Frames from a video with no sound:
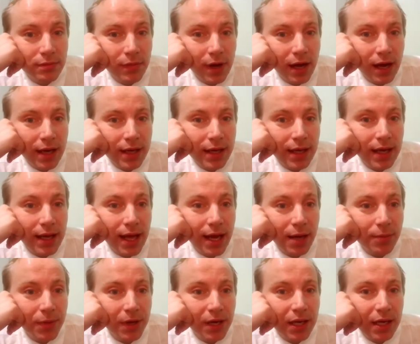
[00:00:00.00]
I can
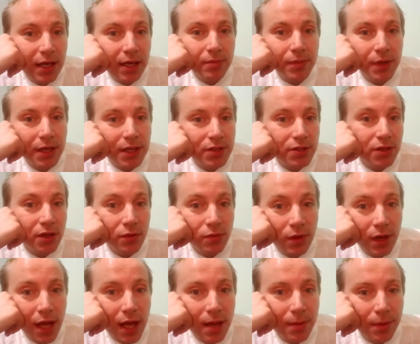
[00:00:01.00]
help a little, but it's not
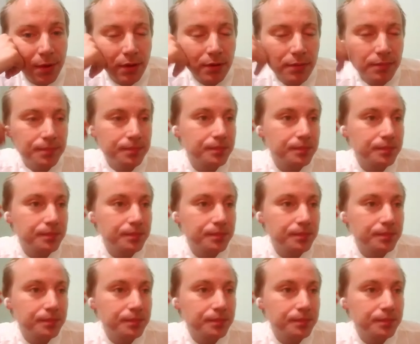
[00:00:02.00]
reliable.